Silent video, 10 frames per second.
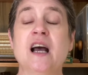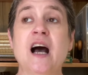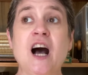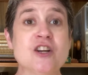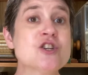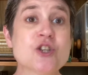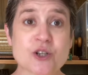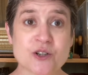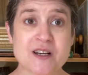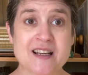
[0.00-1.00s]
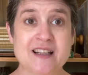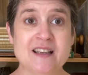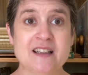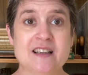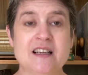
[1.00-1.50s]
on a
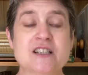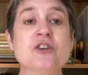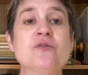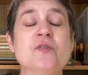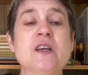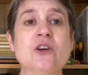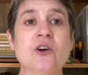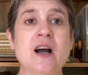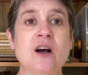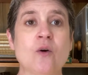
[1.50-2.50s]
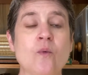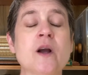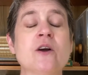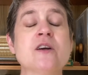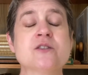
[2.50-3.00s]
journey to figure out
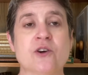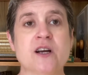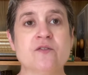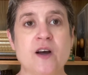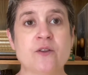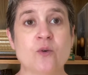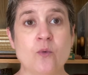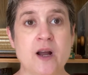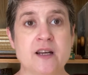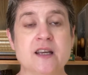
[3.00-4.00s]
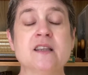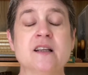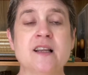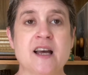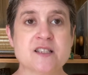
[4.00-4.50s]
where his grandfather went in the
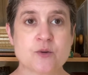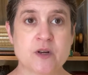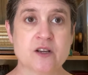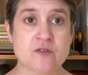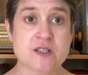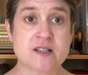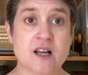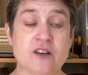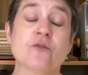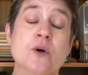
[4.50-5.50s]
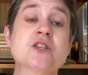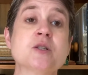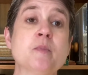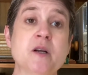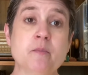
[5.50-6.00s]
last week of his life, which has
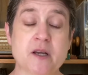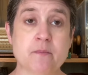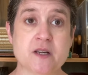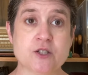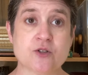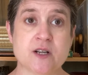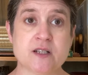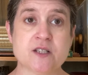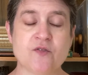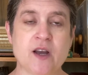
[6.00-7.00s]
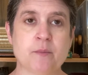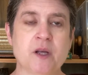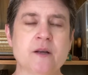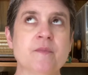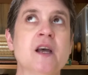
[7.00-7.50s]
been a big mystery in his
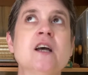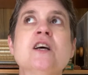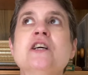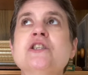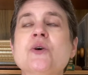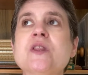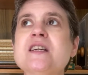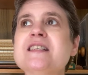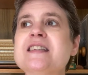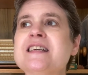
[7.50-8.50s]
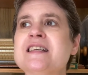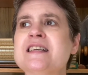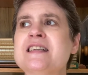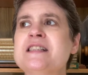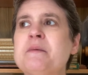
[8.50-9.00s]
family. So this
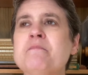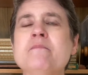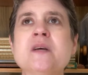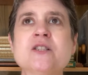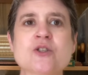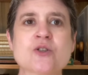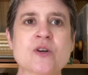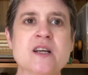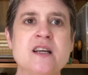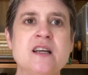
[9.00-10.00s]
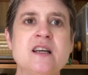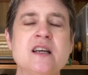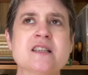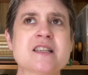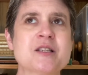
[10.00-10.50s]
is mystery,
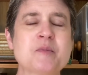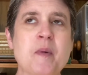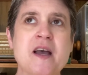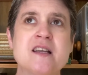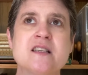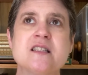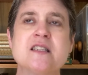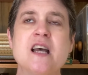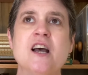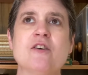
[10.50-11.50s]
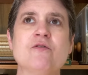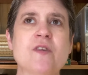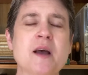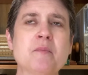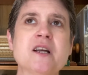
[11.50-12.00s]
suspense,
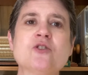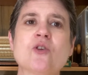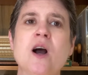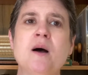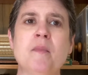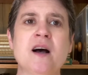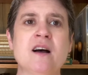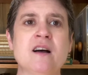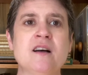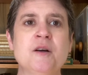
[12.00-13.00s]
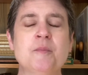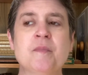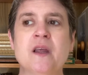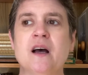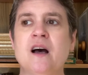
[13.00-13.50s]
family drama.
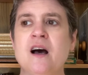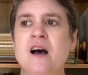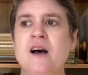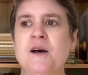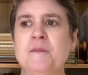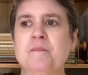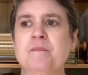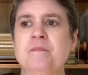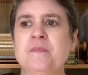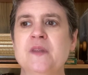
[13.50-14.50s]
Um,